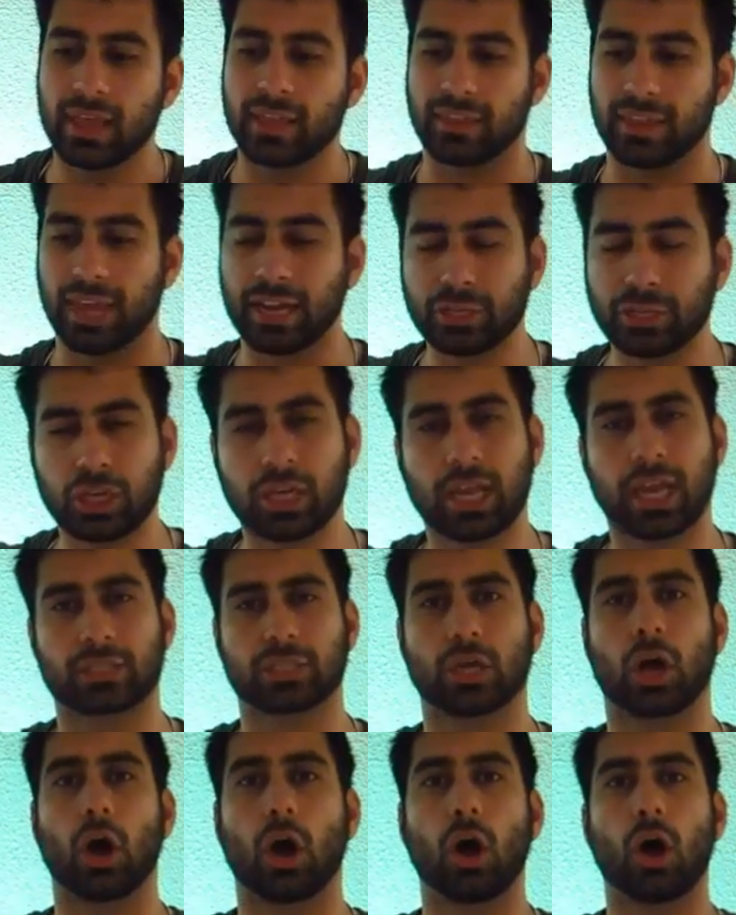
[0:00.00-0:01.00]
Then she
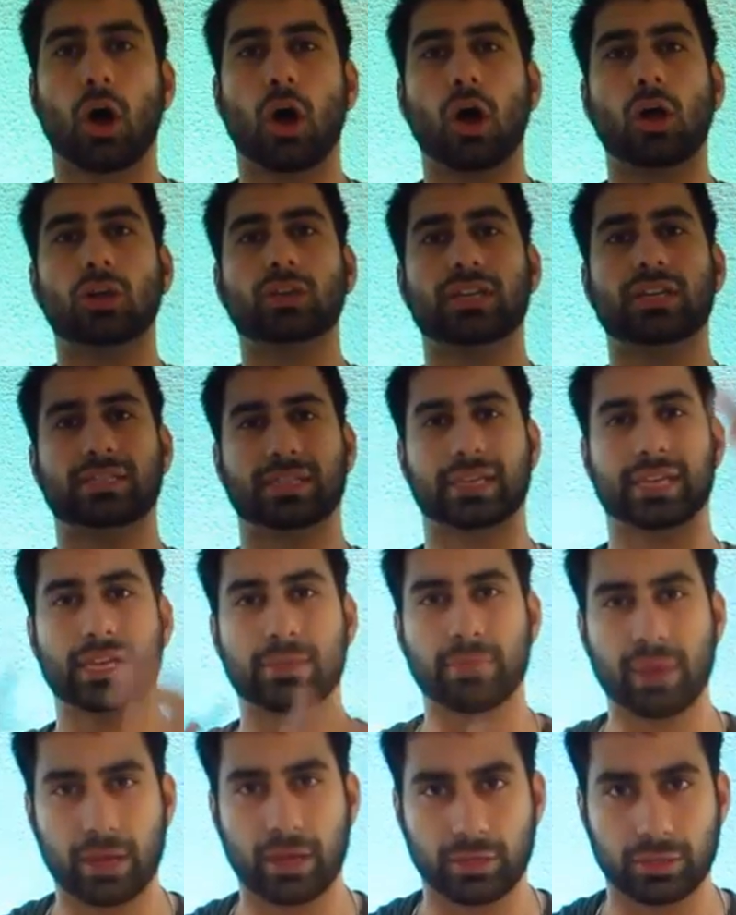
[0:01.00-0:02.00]
gets all these
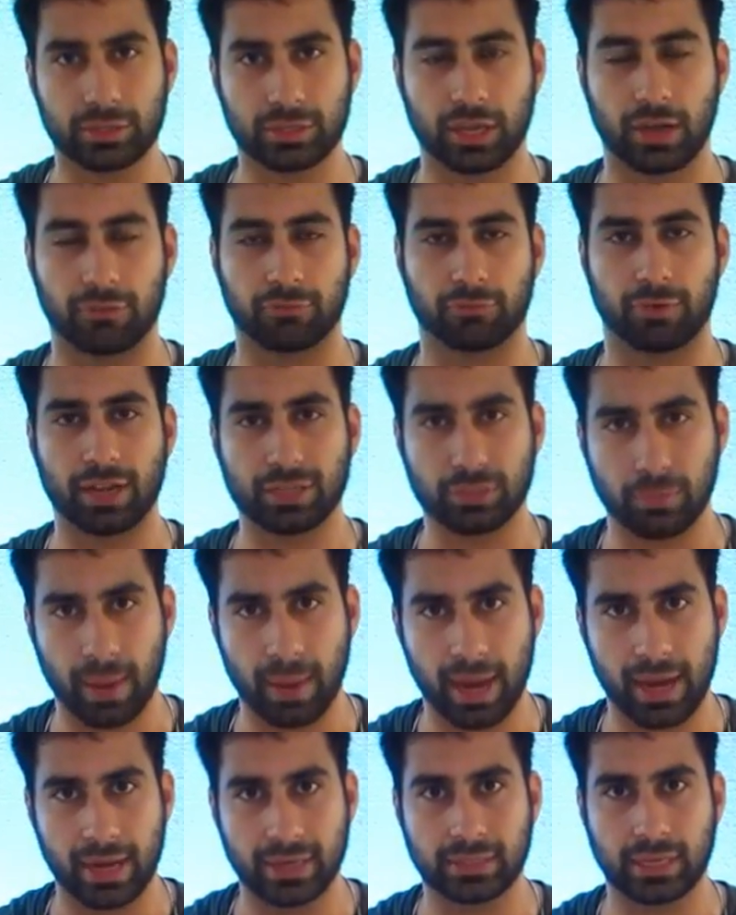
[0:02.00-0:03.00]
emails of
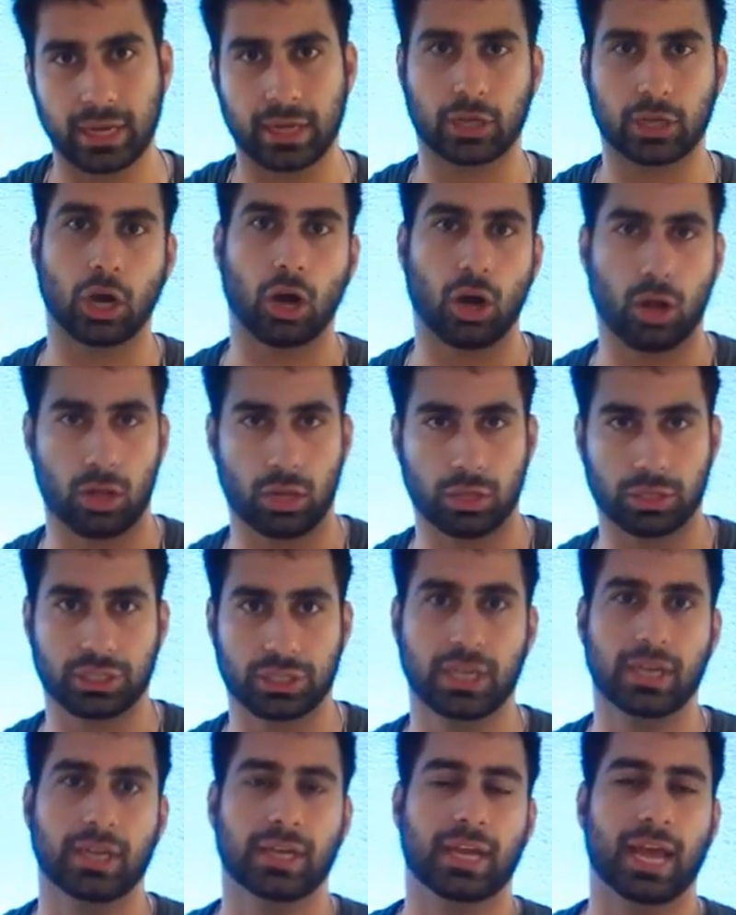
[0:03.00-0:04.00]
resumes and
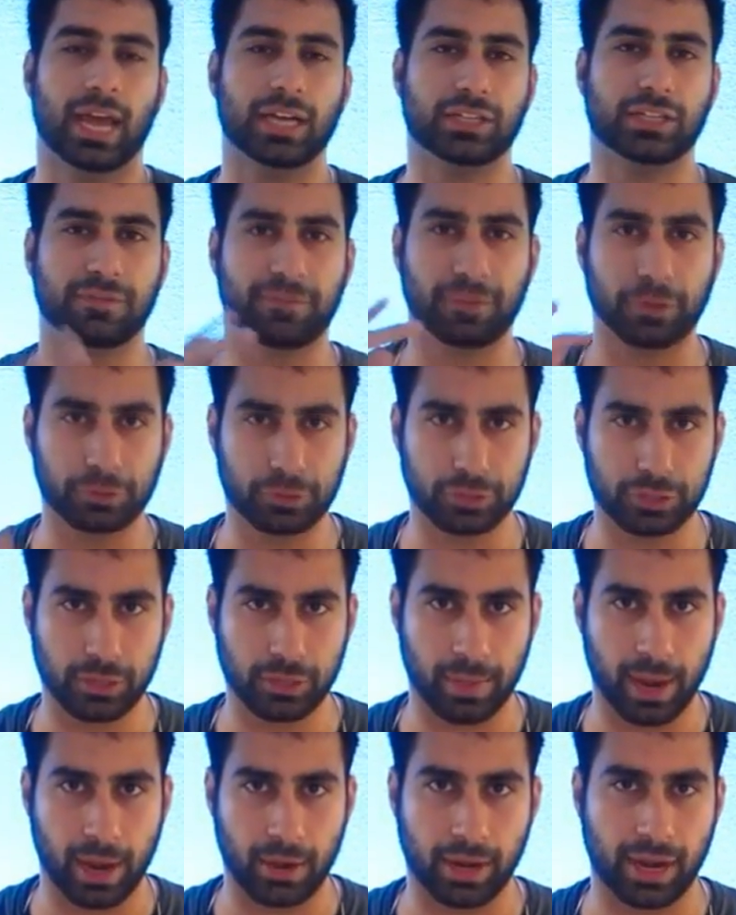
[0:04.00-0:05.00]
calls, and she filters
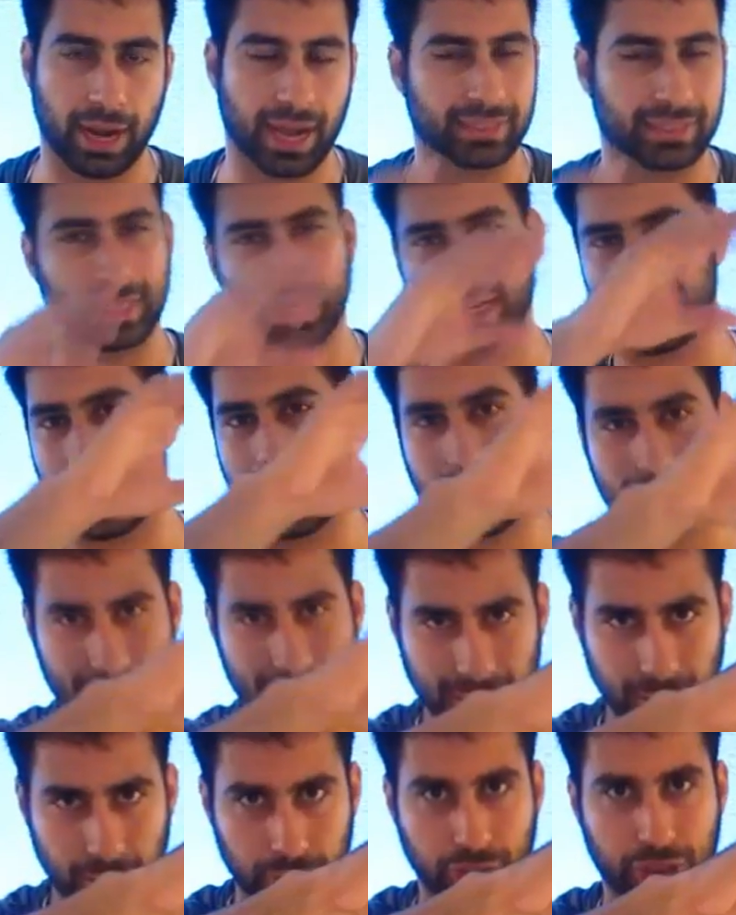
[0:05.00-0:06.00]
them out and has like an
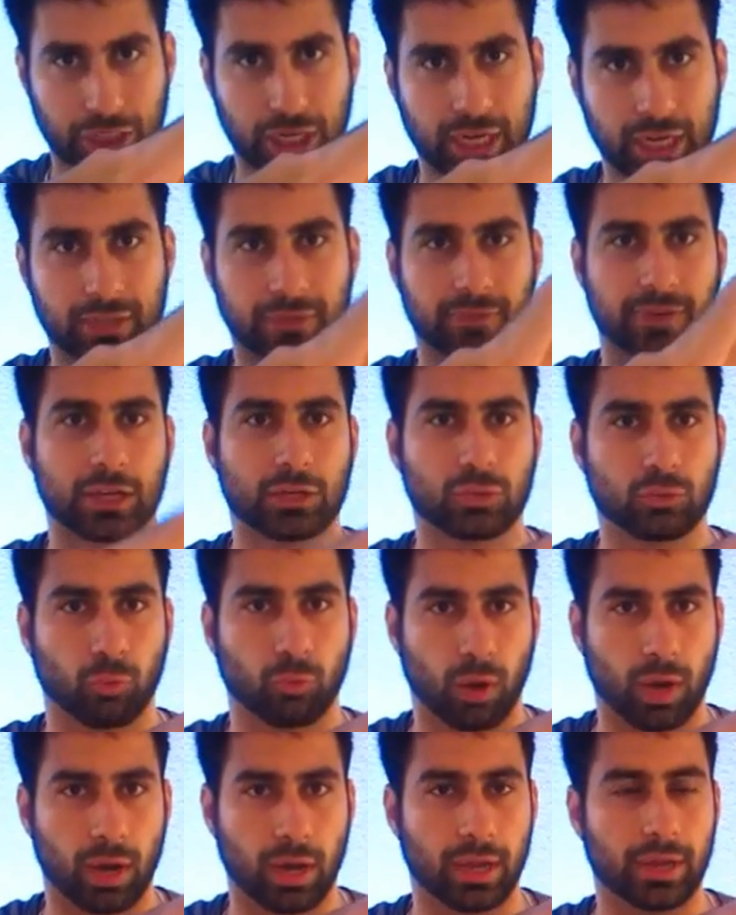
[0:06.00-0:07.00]
Excel sheet of each
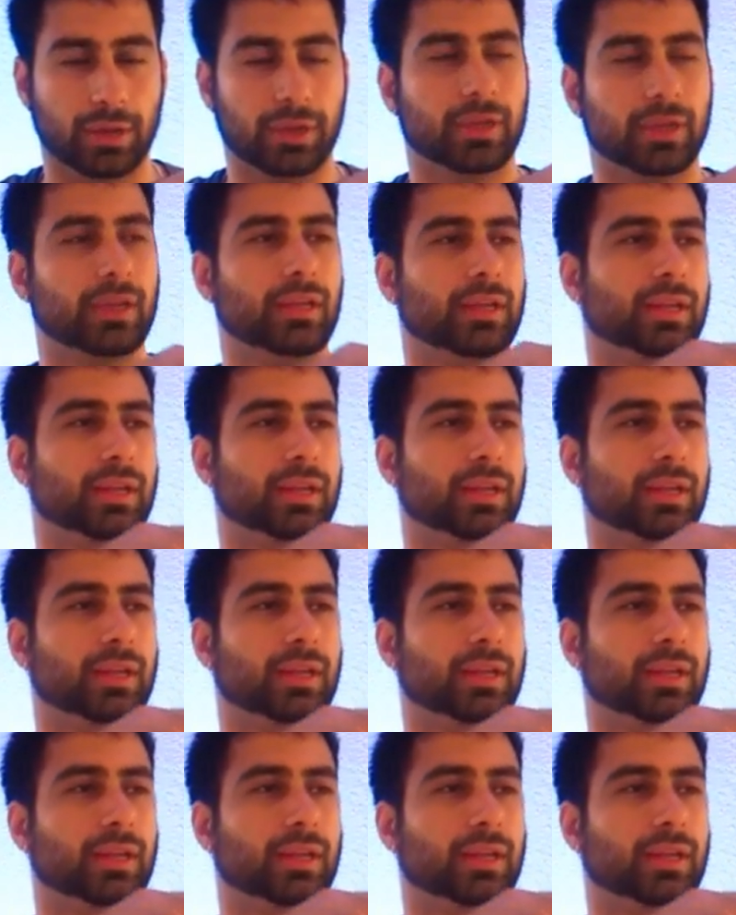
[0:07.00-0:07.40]
one